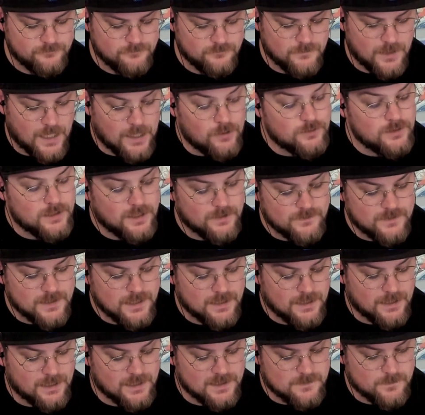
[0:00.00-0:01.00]
I would love to get
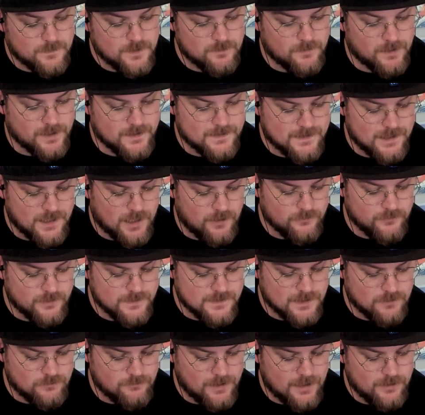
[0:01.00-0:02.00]
an X speed myself, because
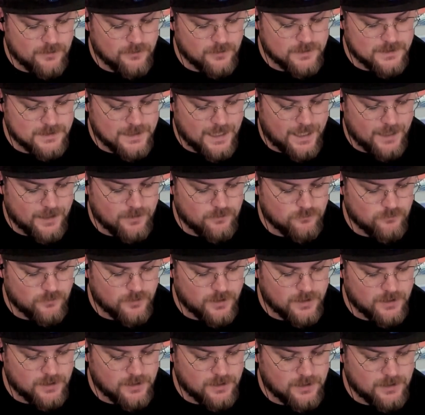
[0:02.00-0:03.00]
I'd rather attack
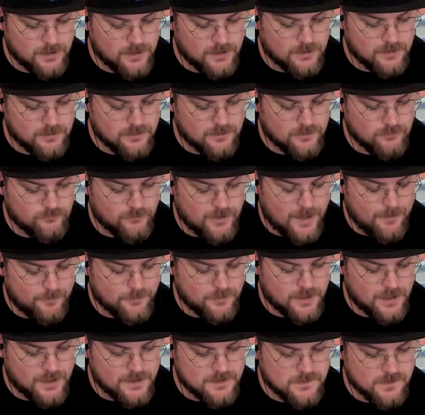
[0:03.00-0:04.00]
with the
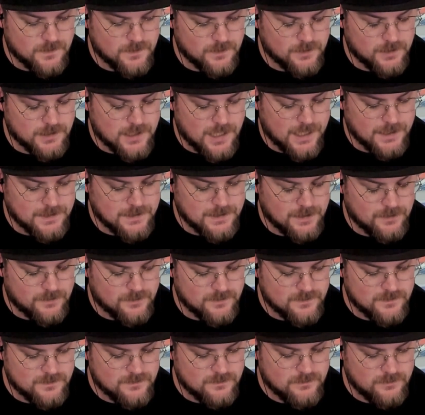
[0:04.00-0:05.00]
Rapidash than the
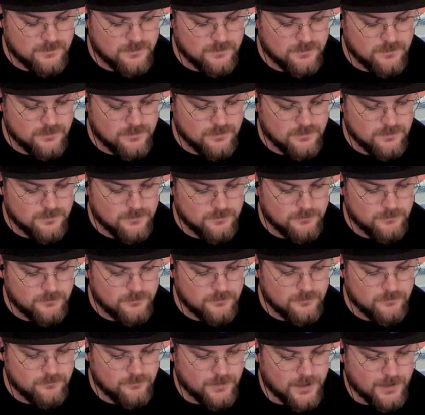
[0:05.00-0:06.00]
Ninetales.
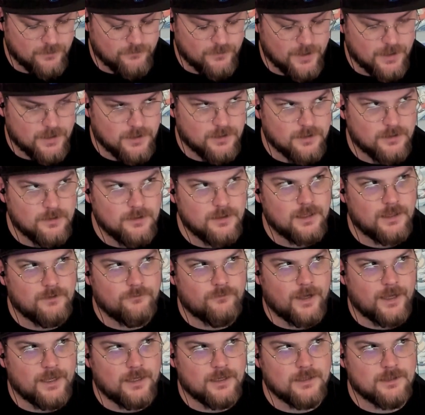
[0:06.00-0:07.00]
Like if
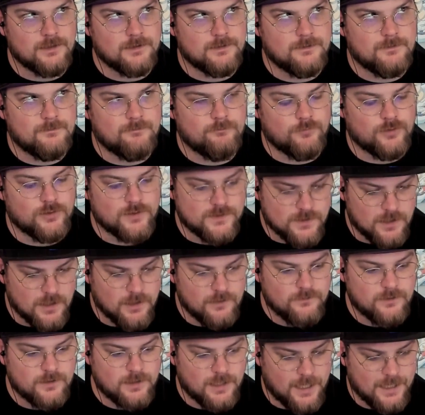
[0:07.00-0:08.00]
I could
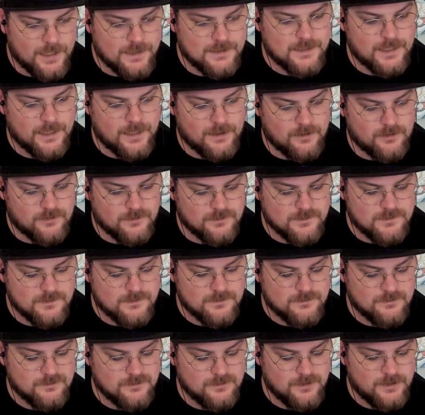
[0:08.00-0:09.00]
preserve the Ninetales
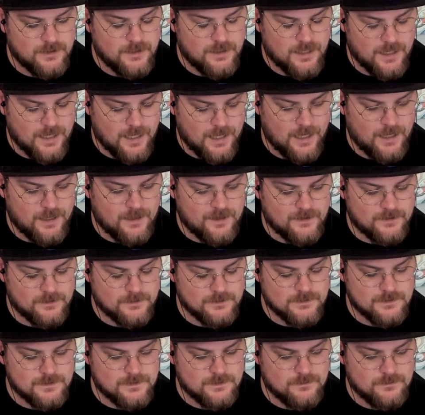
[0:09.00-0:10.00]
and